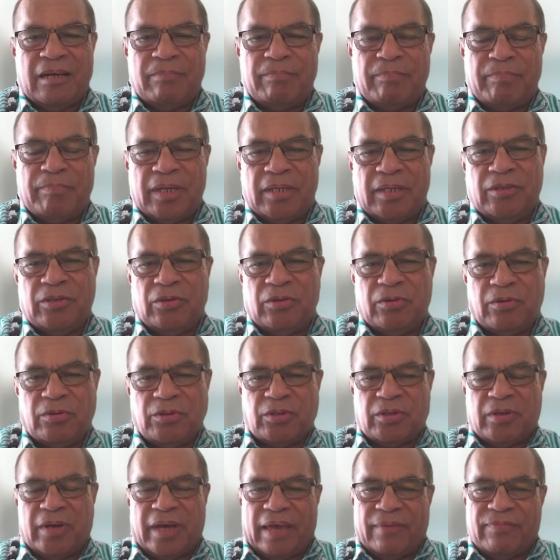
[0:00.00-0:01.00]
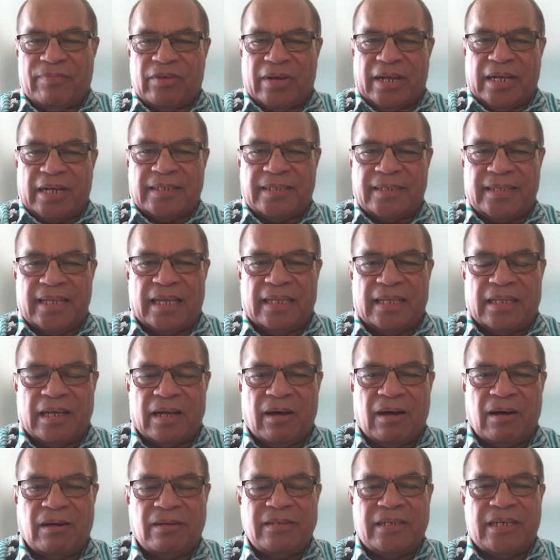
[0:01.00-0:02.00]
but you also have to understand the
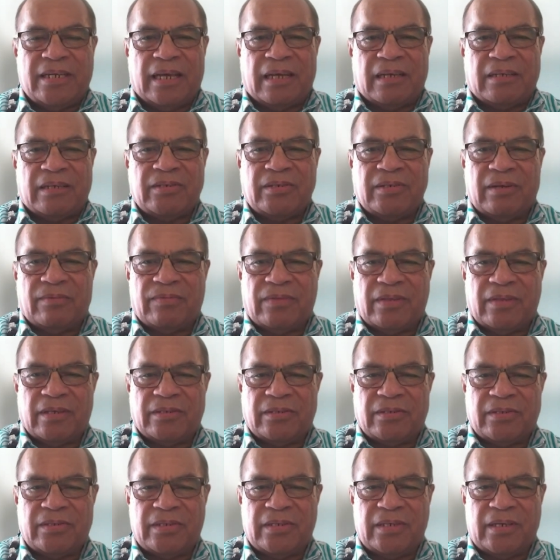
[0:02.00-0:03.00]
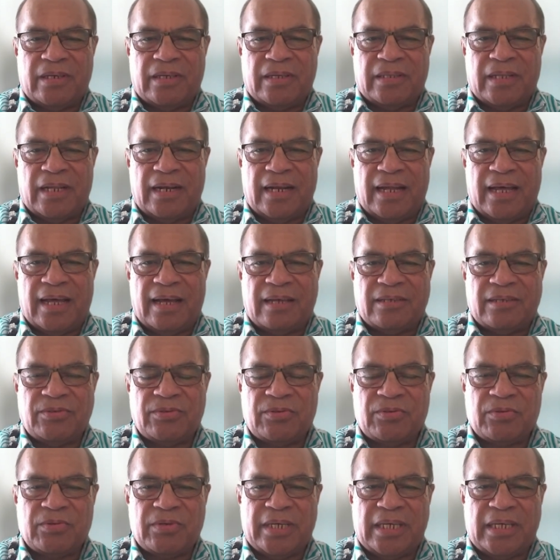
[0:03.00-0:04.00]
context of this in the
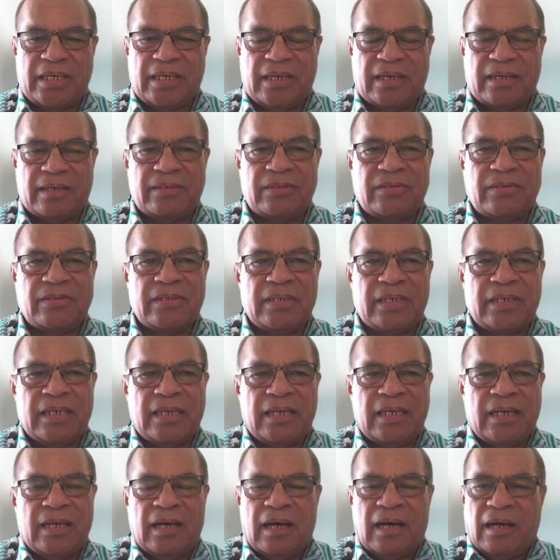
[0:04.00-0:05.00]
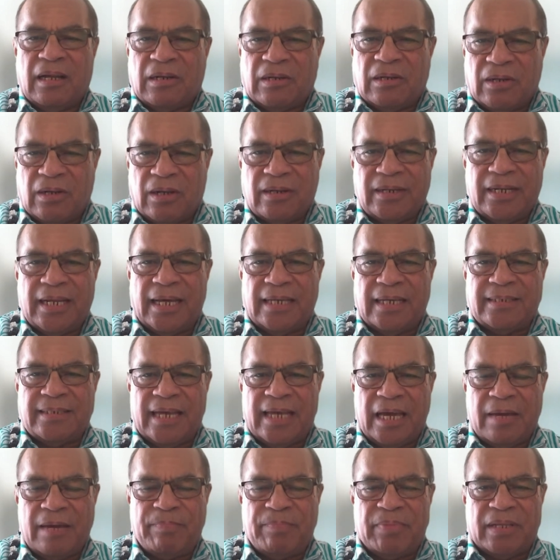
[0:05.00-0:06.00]
last three years. A lot has
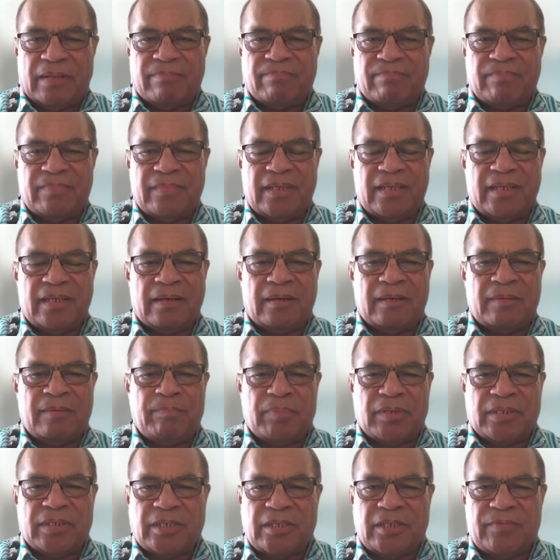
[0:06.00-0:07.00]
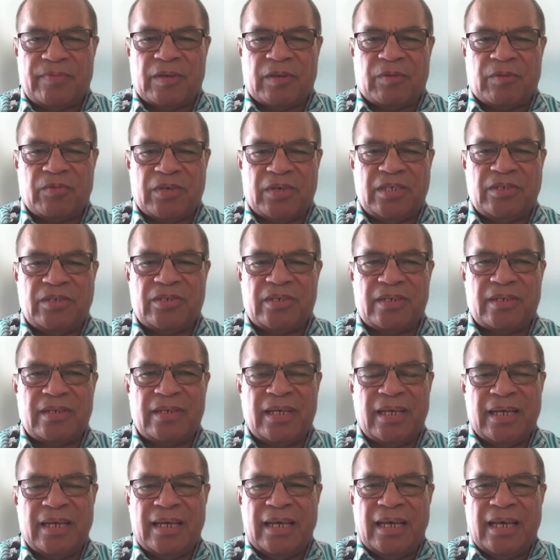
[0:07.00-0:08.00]
happened. The Pacific region
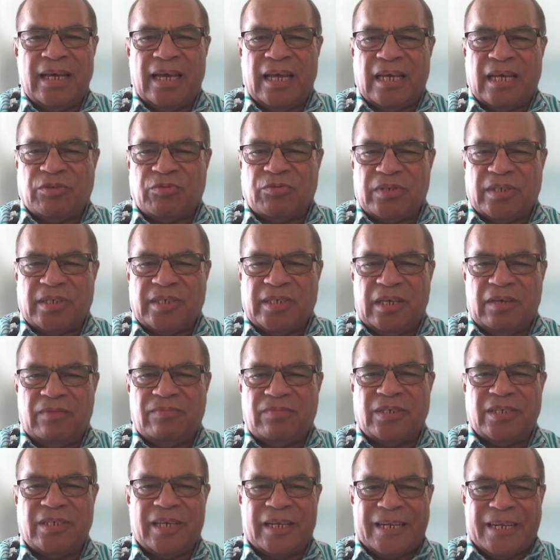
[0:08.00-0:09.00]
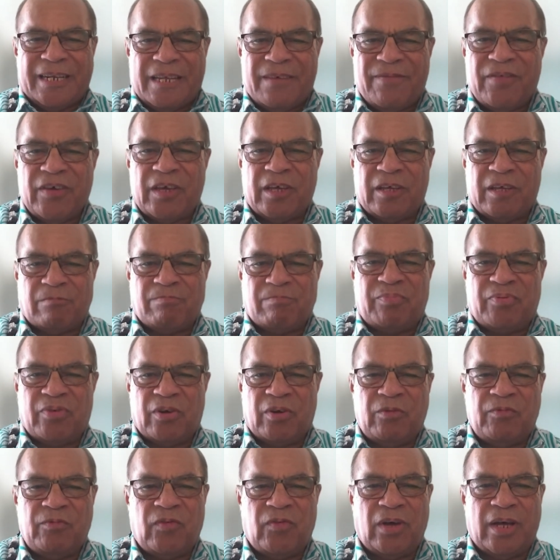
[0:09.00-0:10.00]
has received significant
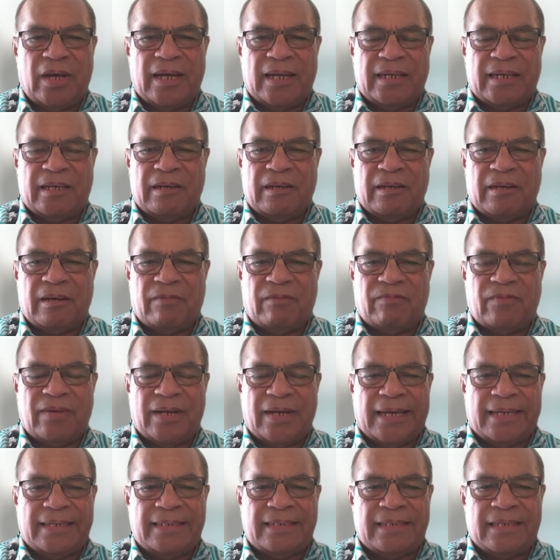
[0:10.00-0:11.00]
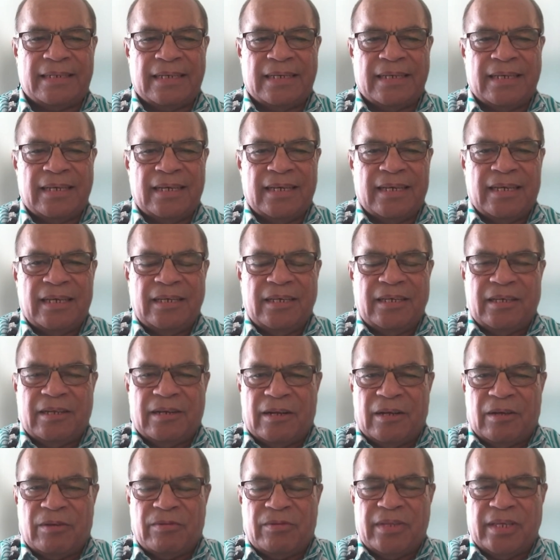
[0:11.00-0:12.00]
profiling of late. You
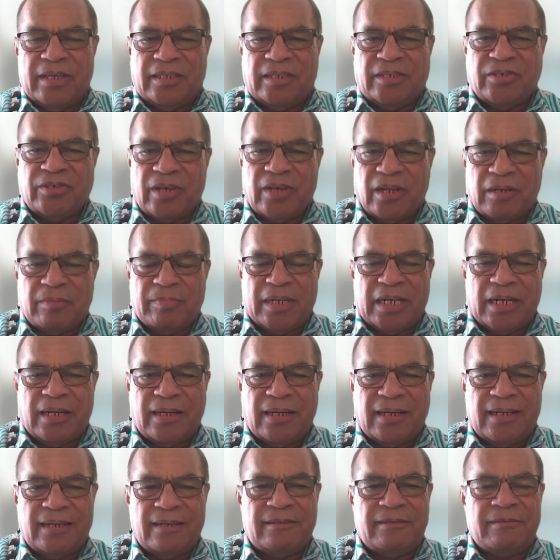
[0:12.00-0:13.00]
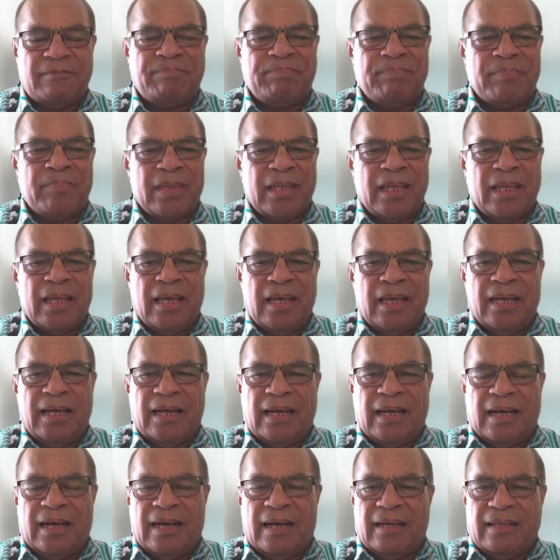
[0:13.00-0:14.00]
know, the Solomon Island,
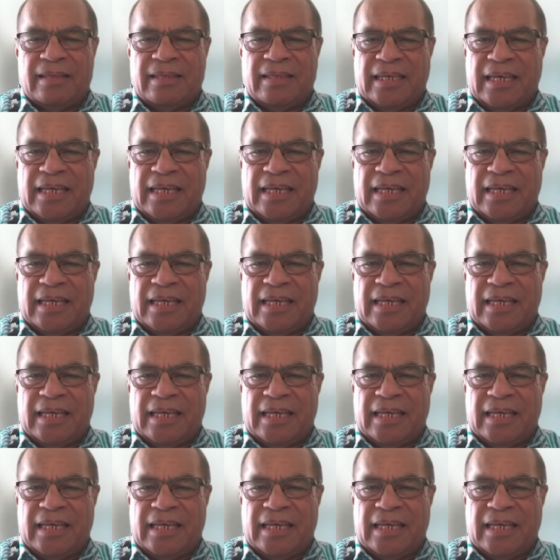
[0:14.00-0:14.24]
uh, the